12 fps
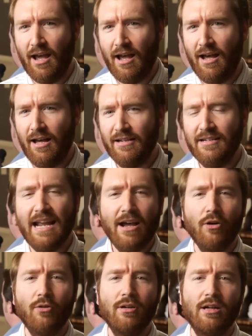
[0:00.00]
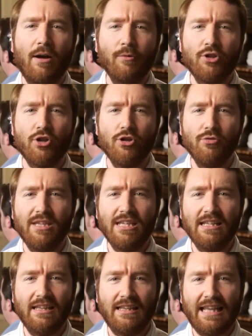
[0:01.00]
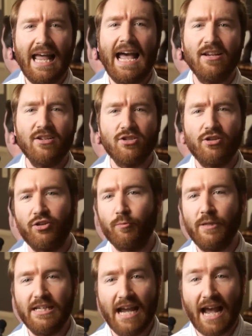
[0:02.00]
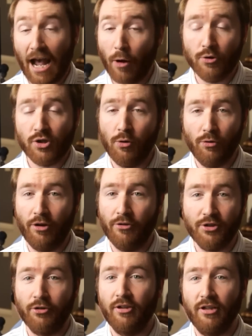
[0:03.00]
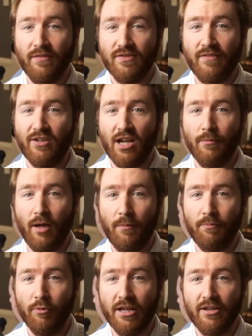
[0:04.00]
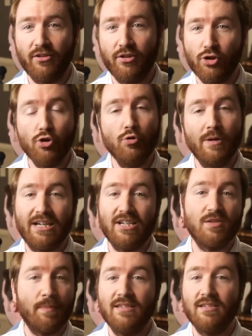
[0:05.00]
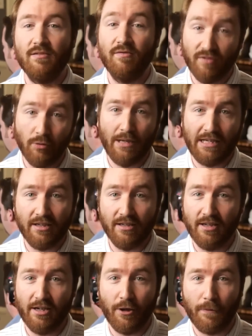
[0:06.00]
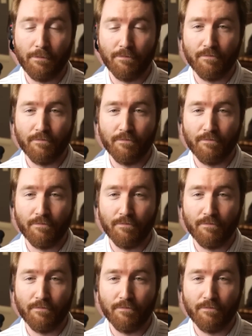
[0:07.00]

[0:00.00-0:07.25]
Now, I want to show you the last 3 household alternatives I've come up with to expensive filmmaking gear.